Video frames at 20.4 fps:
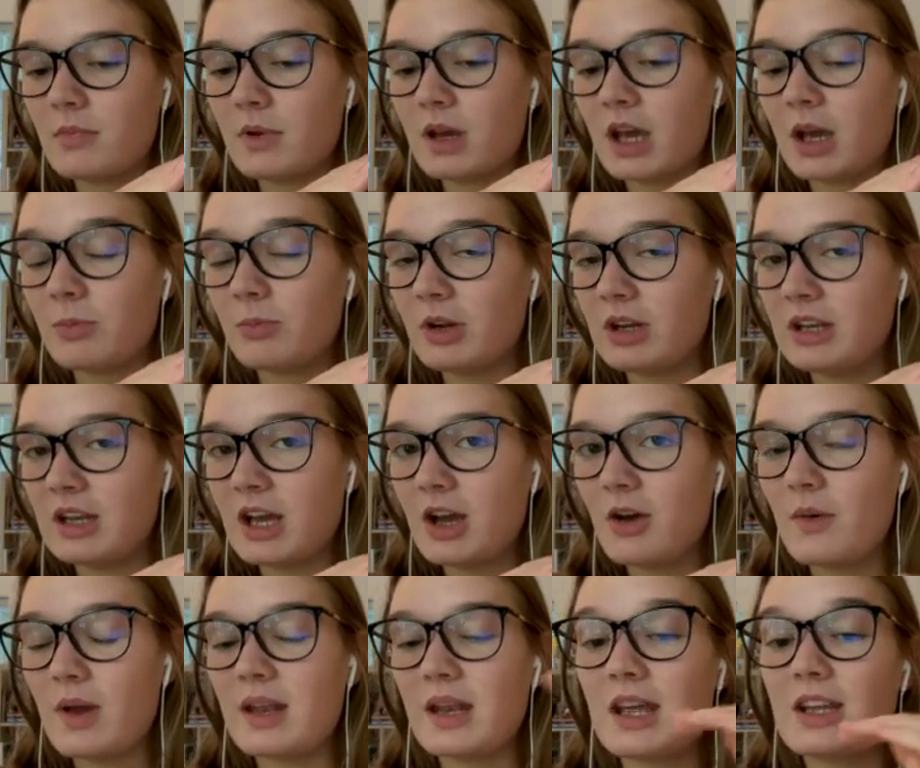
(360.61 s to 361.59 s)
right
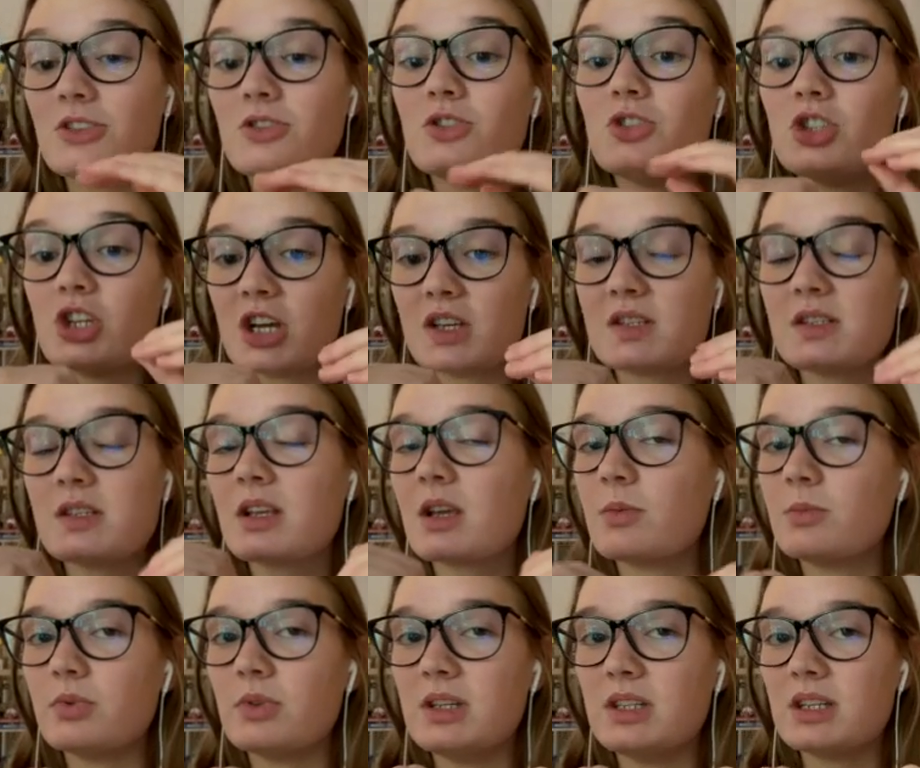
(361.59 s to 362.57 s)
now, and I just
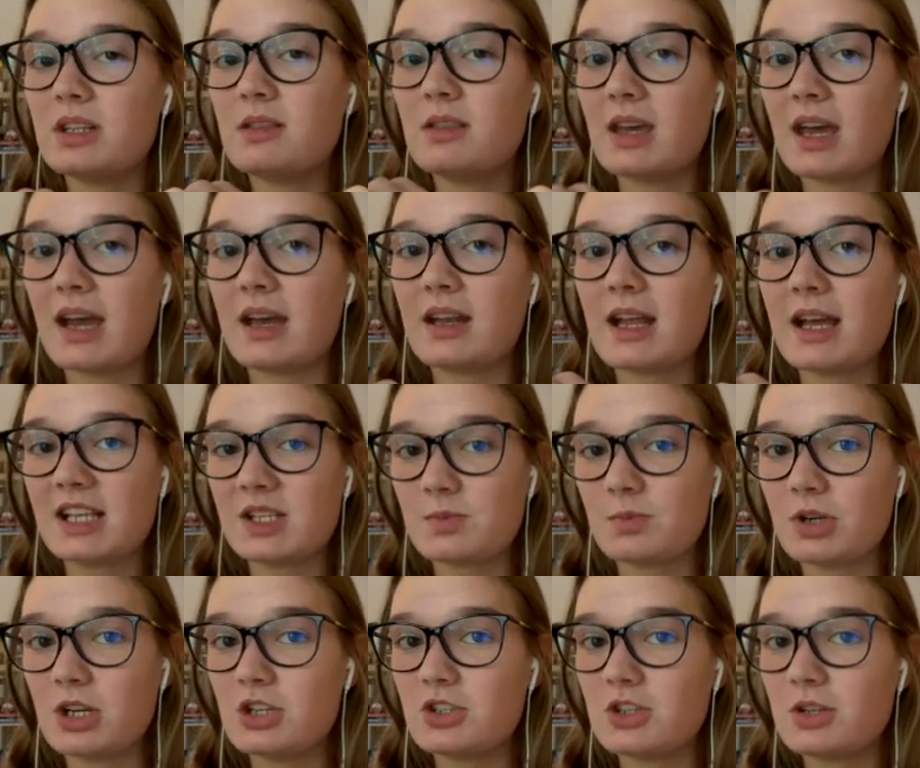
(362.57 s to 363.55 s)
completed that
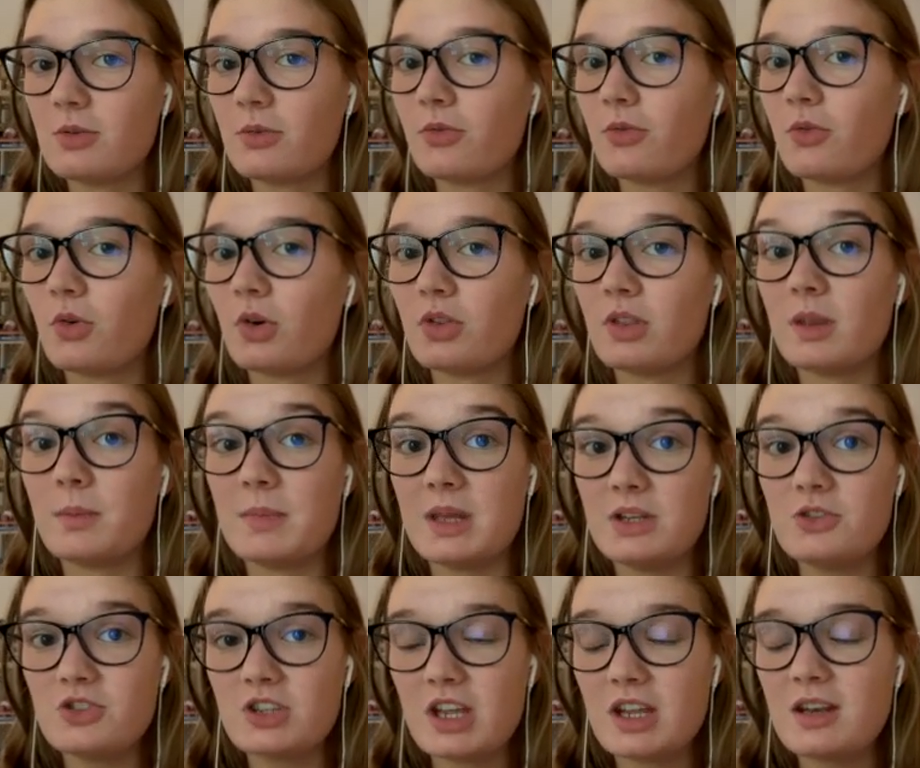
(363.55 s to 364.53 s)
aspiration for the
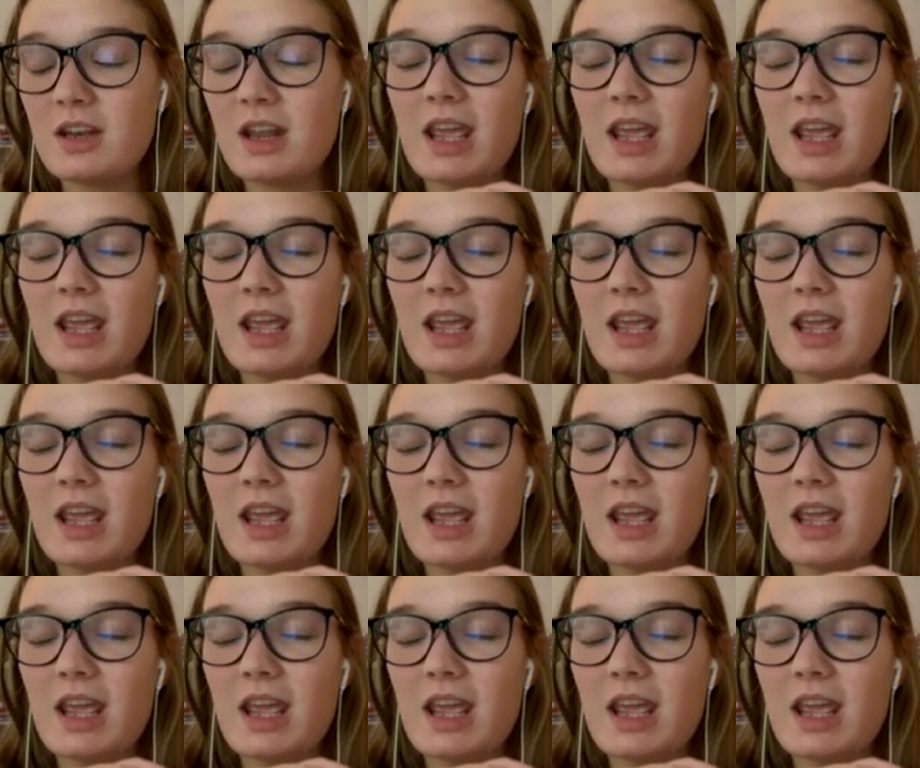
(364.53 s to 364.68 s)
mid-gen,